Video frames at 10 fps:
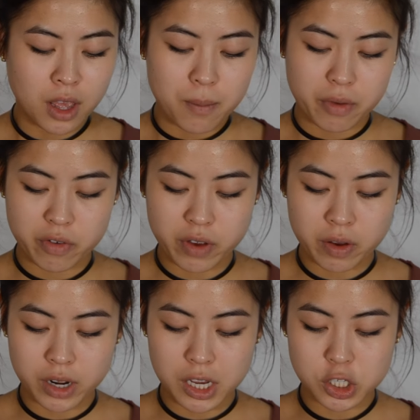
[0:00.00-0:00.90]
But for
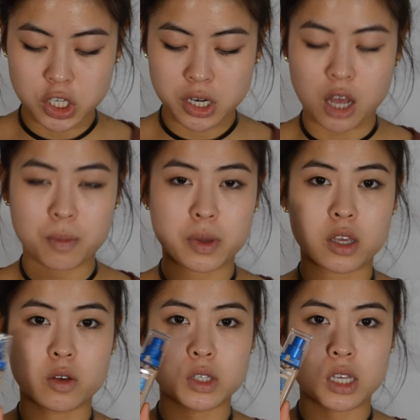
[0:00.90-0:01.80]
foundation, I'll be
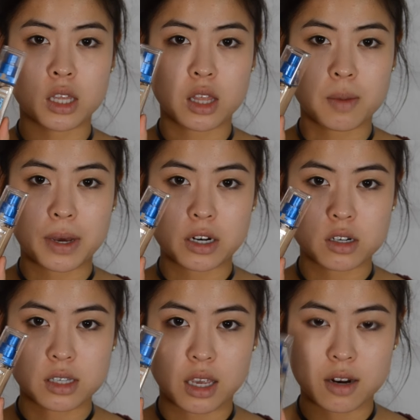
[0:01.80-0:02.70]
using the Better
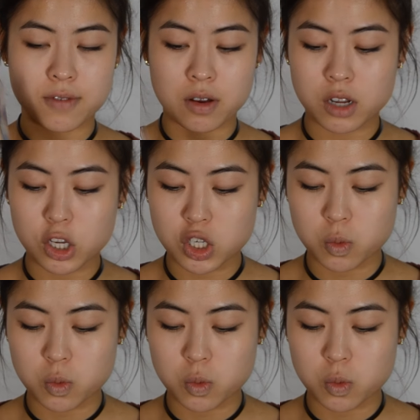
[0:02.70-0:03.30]
Skin foundation,